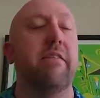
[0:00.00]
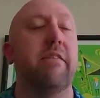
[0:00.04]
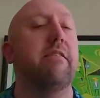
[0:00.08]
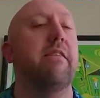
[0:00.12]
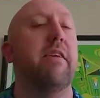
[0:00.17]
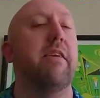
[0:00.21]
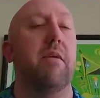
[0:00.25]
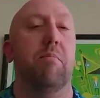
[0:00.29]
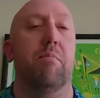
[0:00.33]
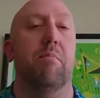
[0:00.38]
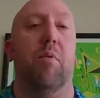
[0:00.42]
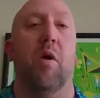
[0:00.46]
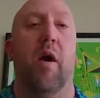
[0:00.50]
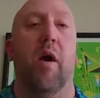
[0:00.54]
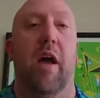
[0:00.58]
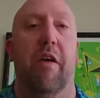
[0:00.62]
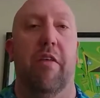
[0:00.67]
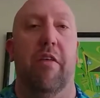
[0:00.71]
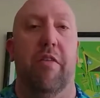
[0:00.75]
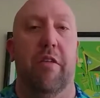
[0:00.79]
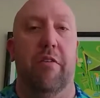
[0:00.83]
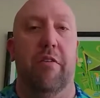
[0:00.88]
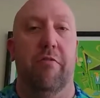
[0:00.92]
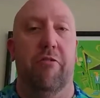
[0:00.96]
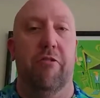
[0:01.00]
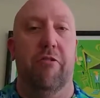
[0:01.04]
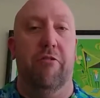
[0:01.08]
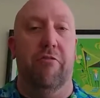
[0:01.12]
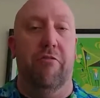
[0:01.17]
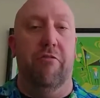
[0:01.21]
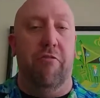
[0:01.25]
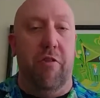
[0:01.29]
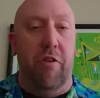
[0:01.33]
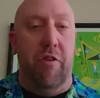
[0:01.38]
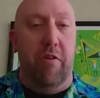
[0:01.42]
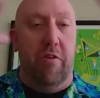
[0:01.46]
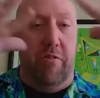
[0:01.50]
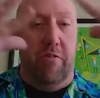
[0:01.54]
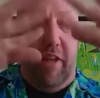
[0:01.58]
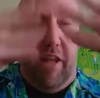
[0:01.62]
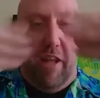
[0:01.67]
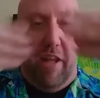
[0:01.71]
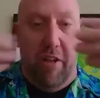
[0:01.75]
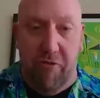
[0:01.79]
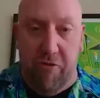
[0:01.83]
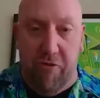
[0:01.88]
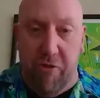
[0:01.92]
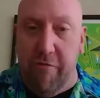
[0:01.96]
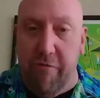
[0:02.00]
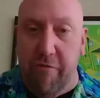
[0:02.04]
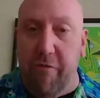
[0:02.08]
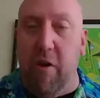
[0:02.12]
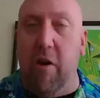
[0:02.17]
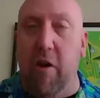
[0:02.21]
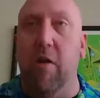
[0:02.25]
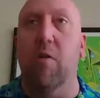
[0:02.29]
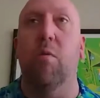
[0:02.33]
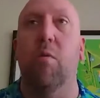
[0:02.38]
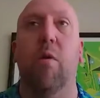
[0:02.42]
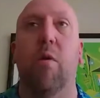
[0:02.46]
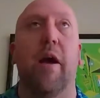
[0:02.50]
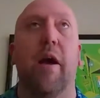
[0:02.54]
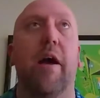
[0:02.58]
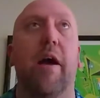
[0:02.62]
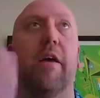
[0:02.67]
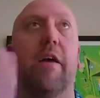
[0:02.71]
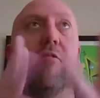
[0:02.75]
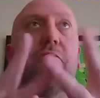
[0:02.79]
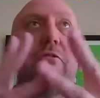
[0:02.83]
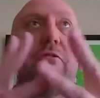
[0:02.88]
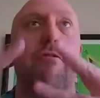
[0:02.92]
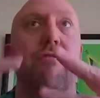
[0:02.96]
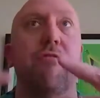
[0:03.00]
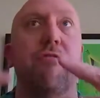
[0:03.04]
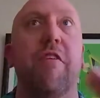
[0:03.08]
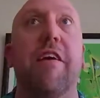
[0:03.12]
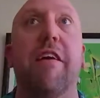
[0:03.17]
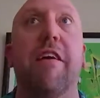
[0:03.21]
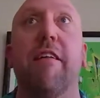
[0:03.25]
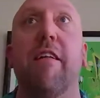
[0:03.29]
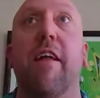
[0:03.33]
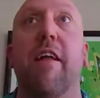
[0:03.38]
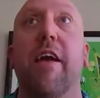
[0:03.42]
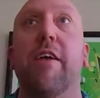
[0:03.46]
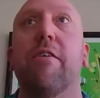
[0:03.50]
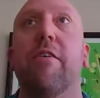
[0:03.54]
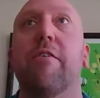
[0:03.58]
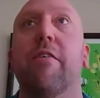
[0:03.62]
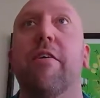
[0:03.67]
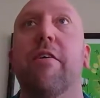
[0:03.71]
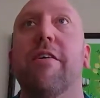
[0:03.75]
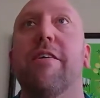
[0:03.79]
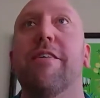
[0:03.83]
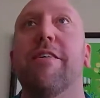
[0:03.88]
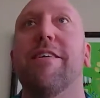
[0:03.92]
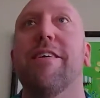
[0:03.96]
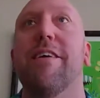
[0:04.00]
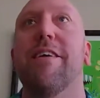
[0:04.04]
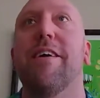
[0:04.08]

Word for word: deep breath and just feel tension fall away and just feel like you could